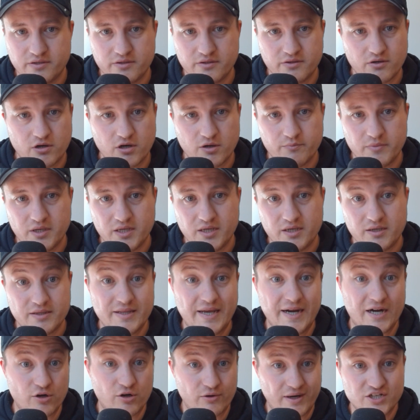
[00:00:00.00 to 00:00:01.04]
there are men, and
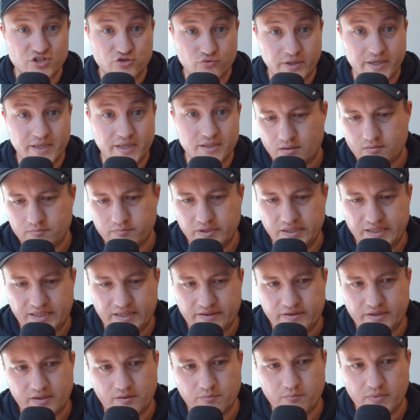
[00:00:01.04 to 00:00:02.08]
that graduate. But I
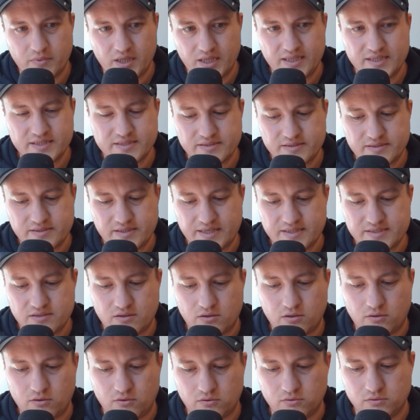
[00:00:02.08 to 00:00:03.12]
think men as a
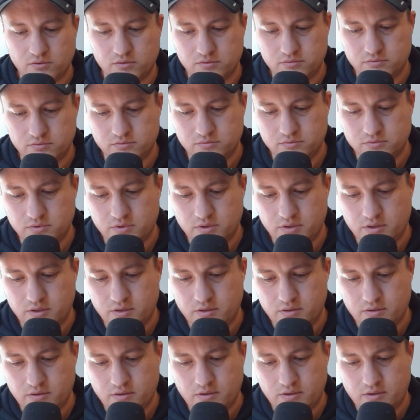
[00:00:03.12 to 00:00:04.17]
whole
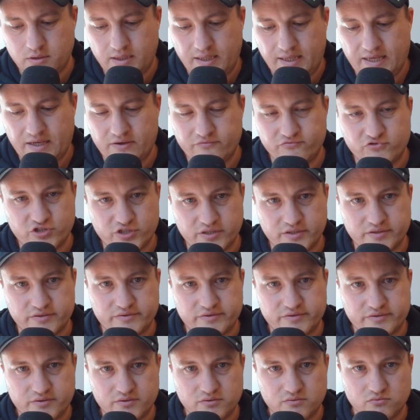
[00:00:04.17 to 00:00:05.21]
have
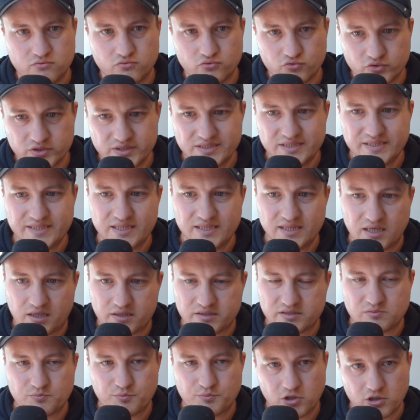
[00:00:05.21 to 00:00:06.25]
just really
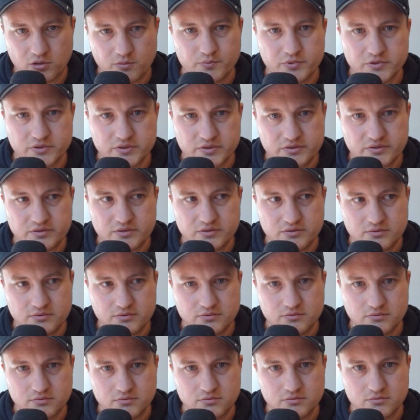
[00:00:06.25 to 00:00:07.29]
lost purpose,
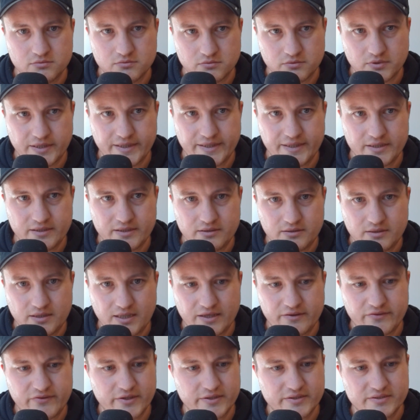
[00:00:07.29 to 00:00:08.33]
right? I
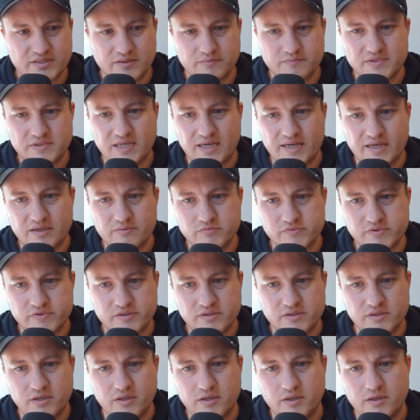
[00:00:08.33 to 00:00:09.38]
think sometimes
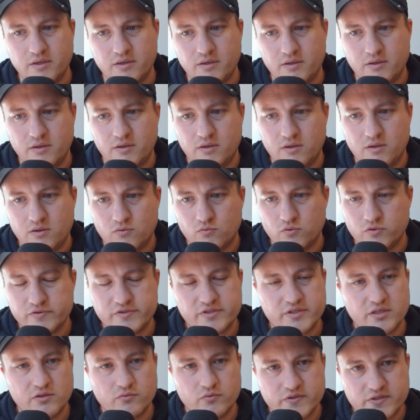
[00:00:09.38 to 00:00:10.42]
we'll
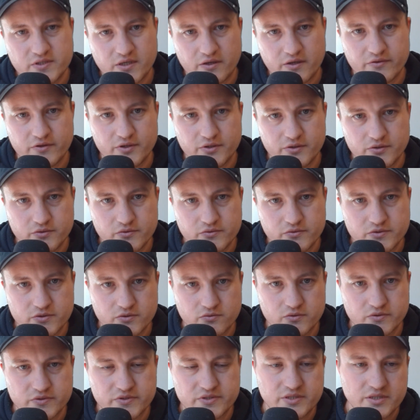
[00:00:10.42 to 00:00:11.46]
see what's on the news, or
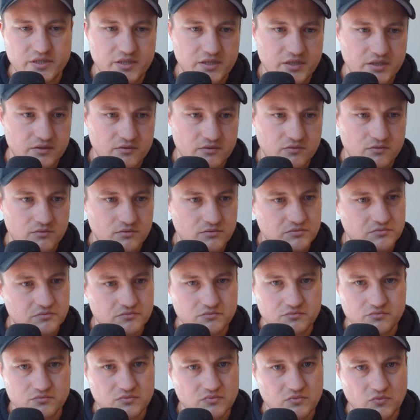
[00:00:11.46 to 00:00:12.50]
we'll see
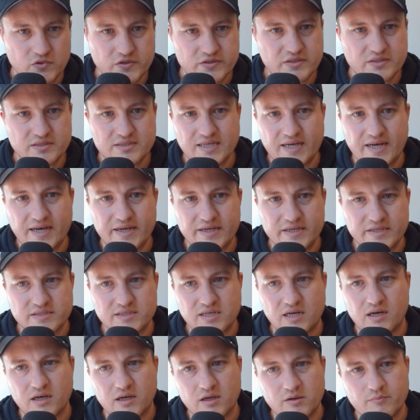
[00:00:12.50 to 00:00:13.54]
what society's
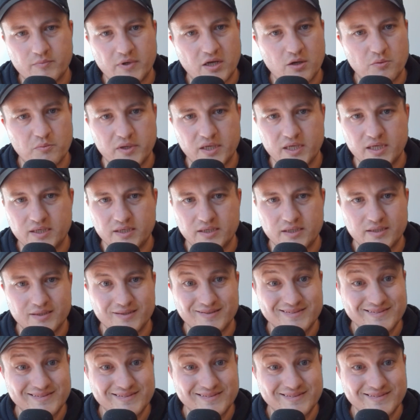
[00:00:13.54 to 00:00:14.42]
talking about men, and